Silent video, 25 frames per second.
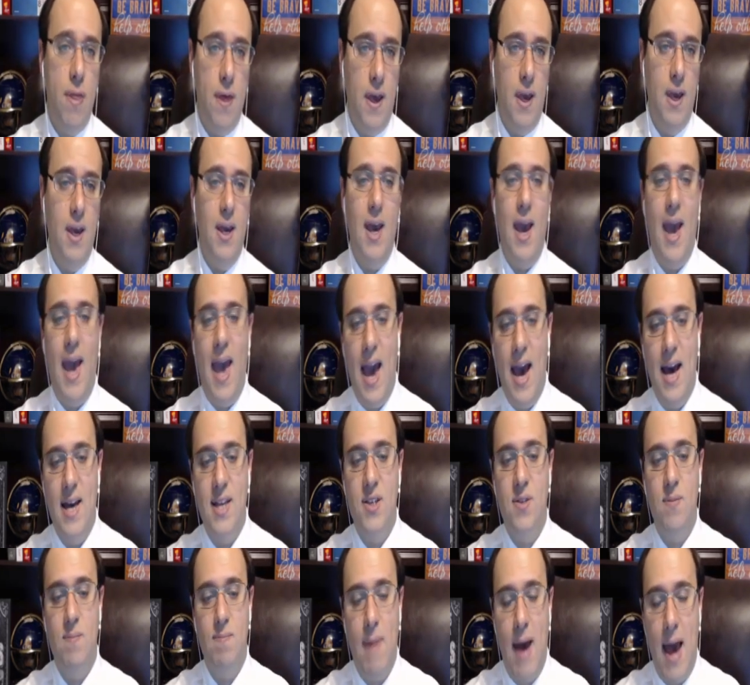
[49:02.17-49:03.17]
thing
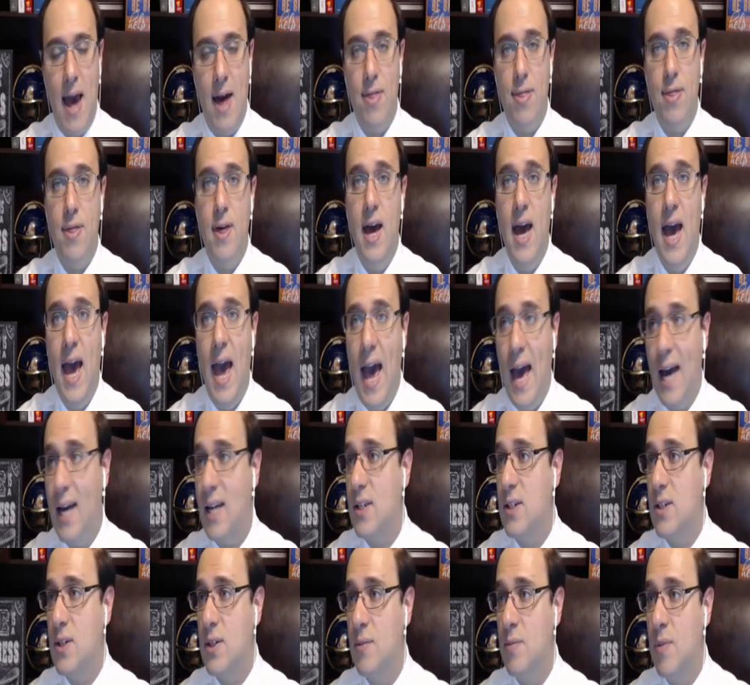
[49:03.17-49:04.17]
as math
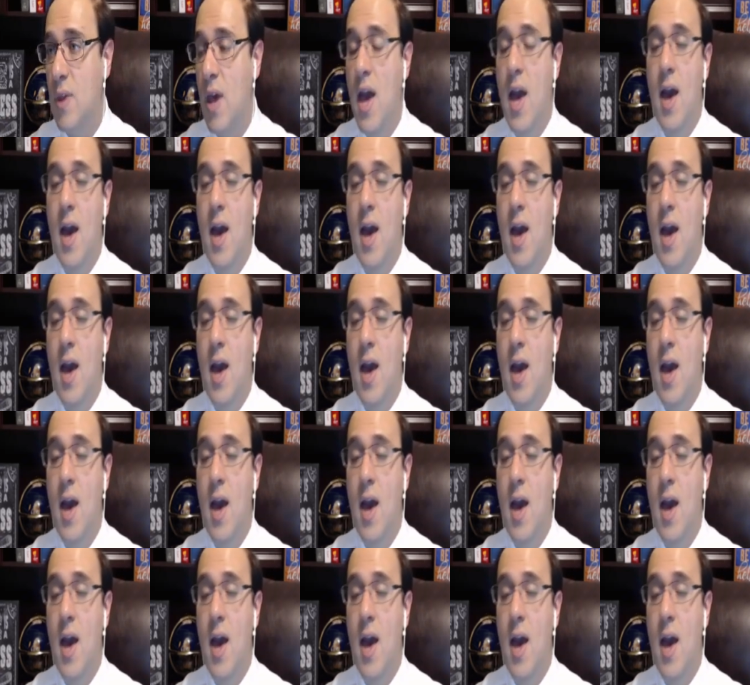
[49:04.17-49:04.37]
hacks,